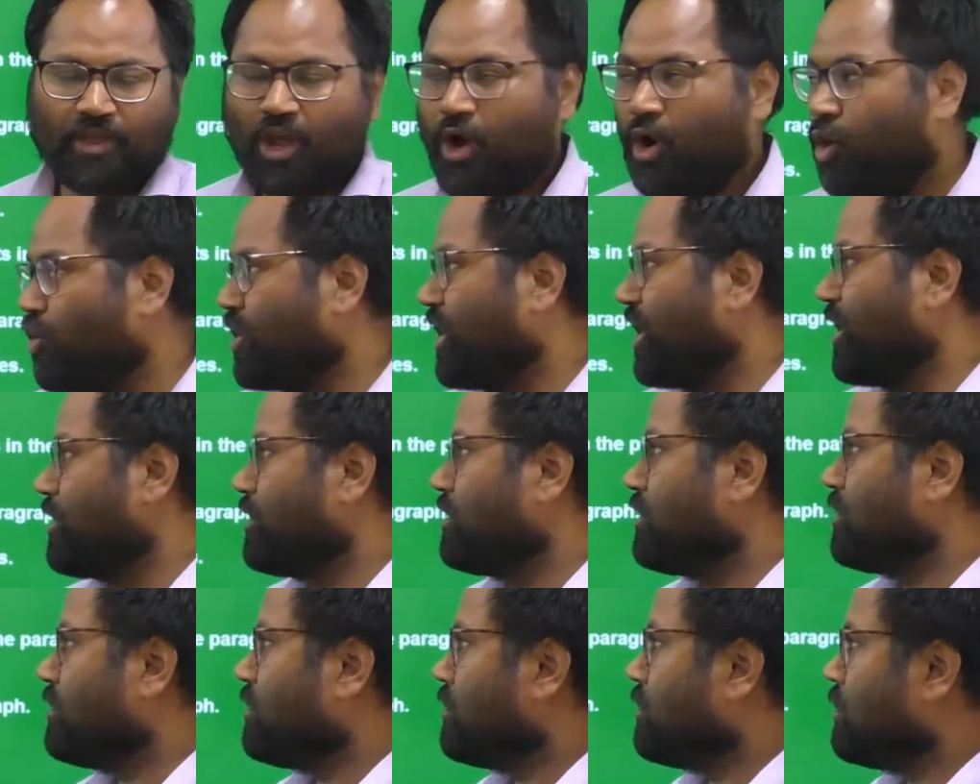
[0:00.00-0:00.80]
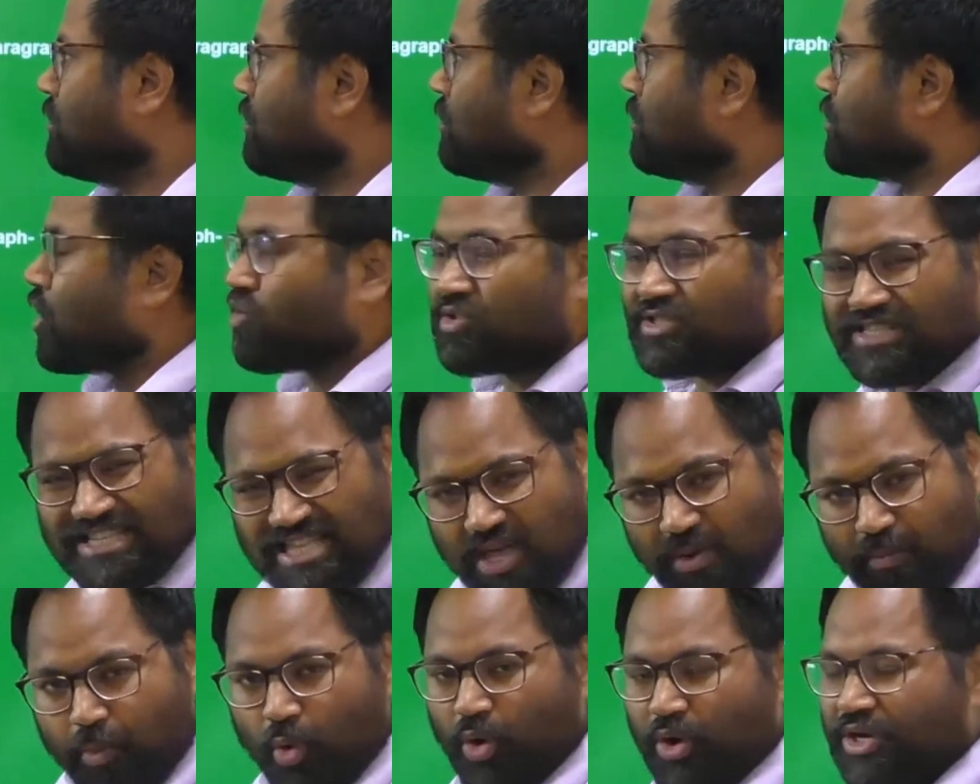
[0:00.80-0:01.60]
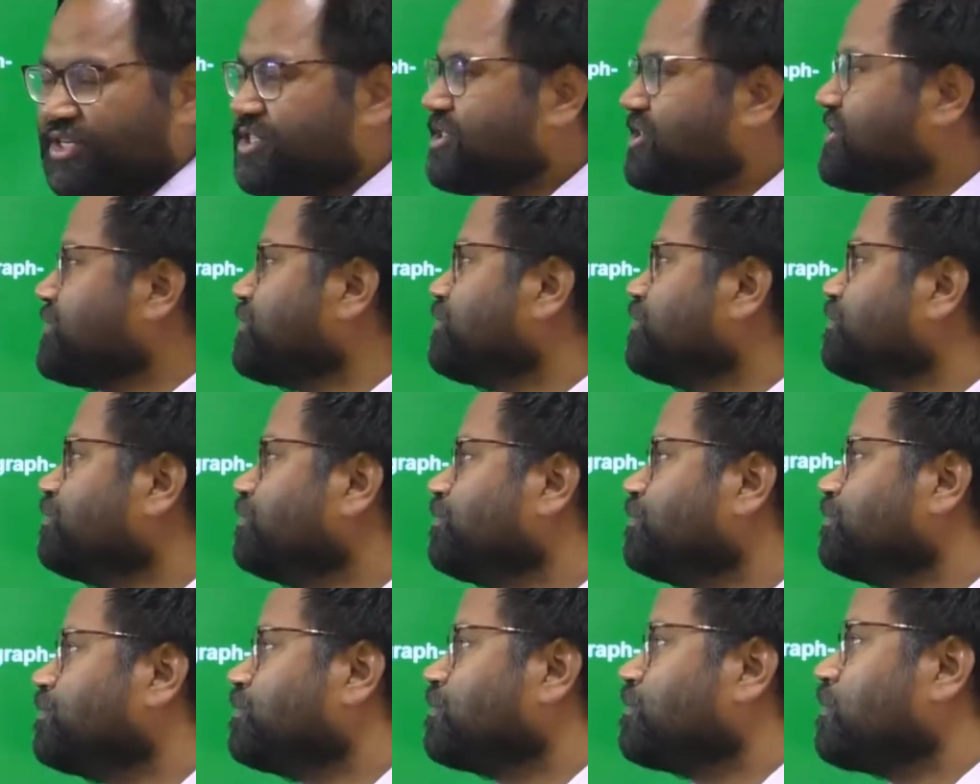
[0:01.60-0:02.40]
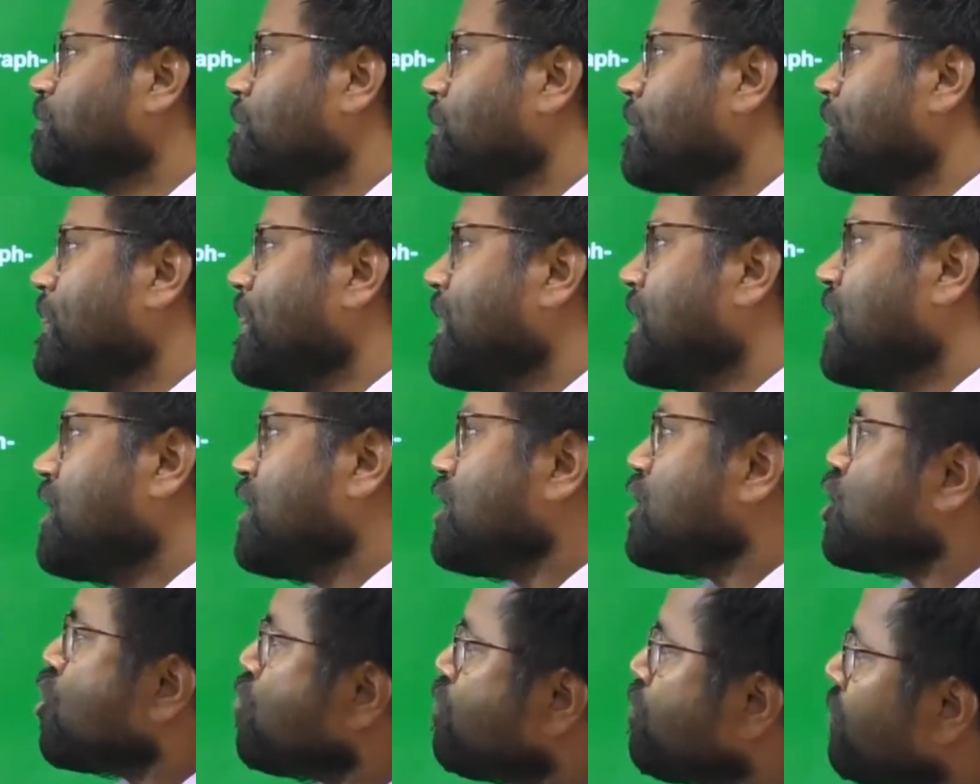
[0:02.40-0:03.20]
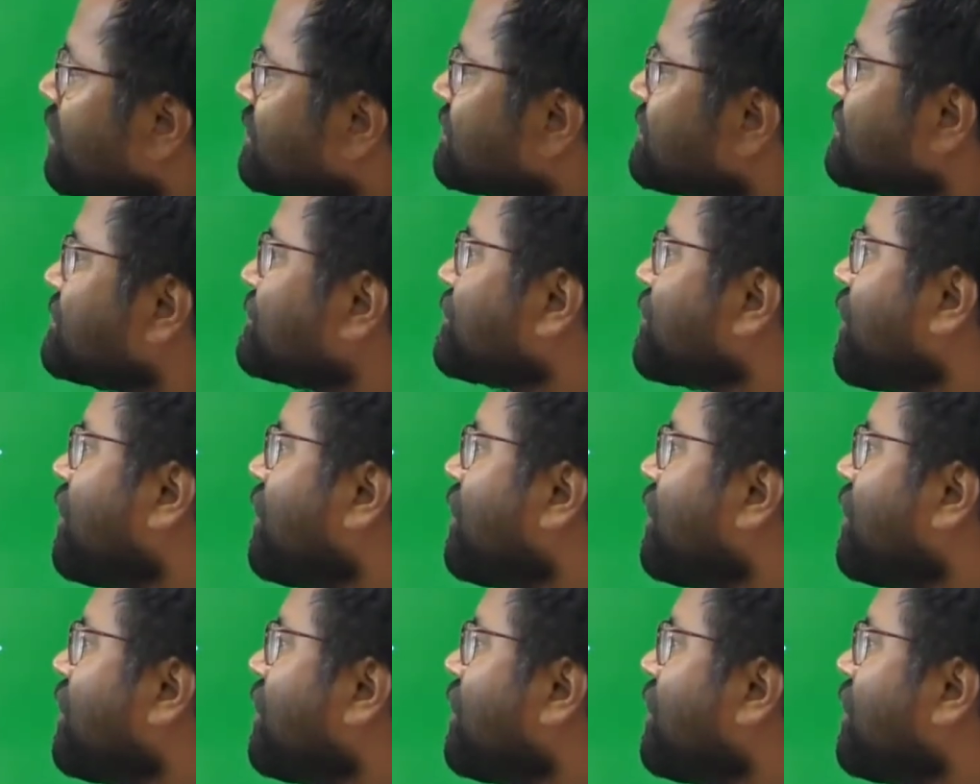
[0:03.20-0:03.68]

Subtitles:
Okay, now see the points. You must